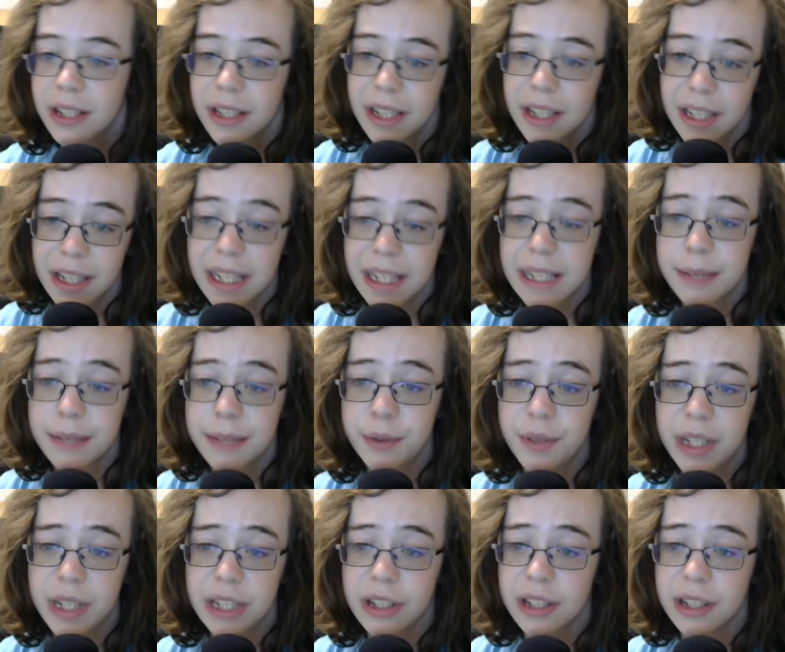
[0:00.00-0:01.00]
In this
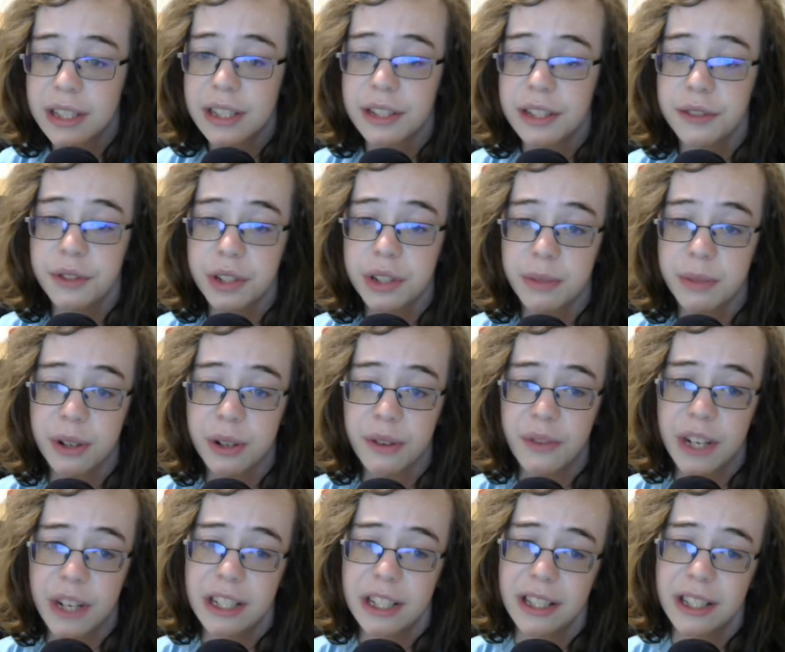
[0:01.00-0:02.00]
movie, Han Solo's
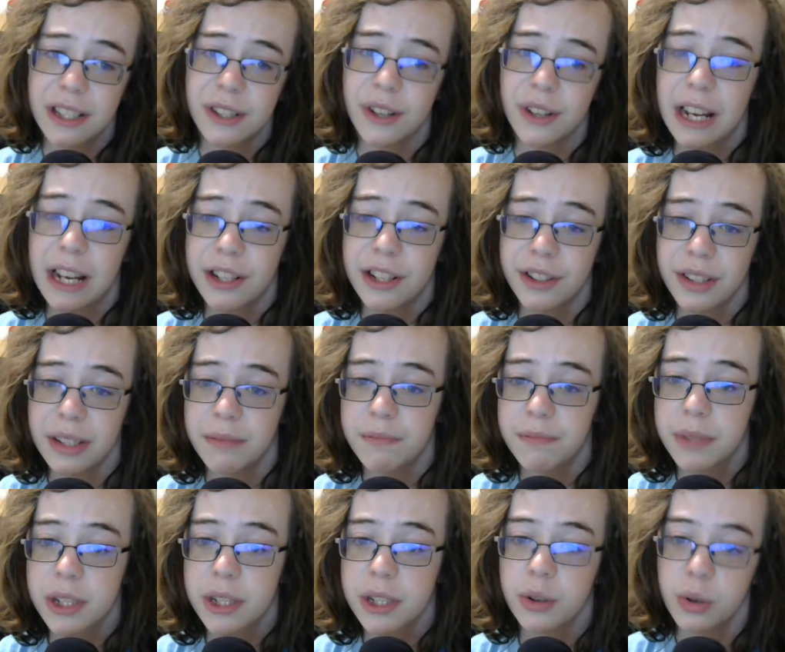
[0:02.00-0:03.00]
motivations are actually
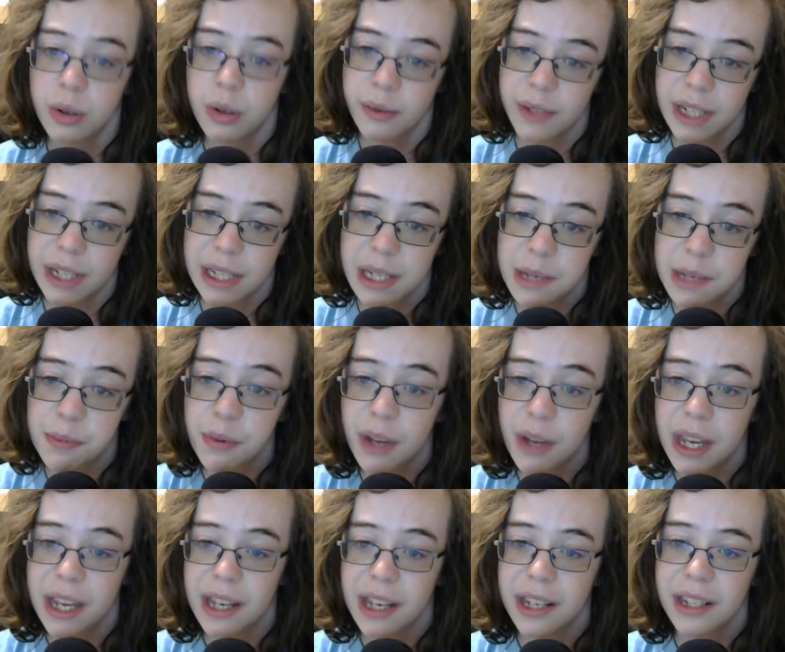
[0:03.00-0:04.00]
sort of
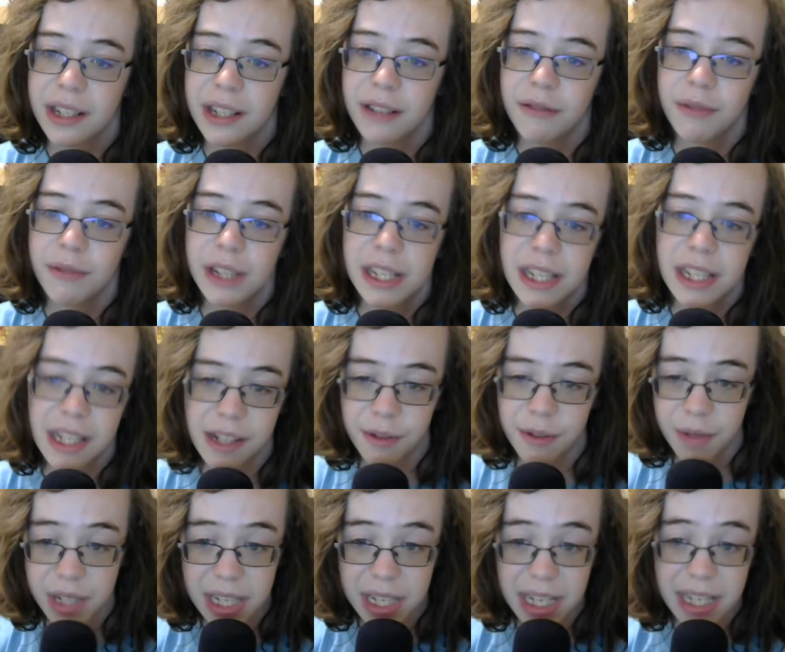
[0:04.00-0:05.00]
explained, and we see the
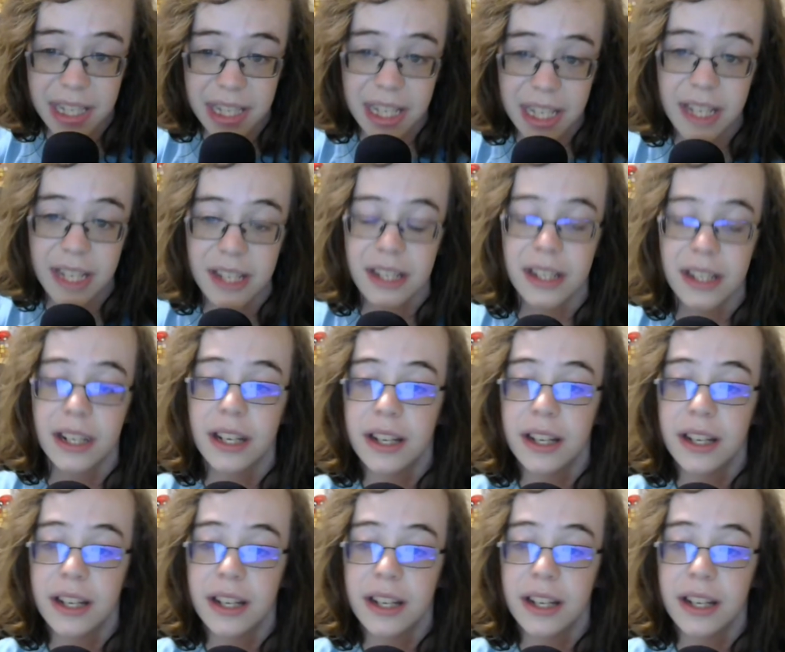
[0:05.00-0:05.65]
resistance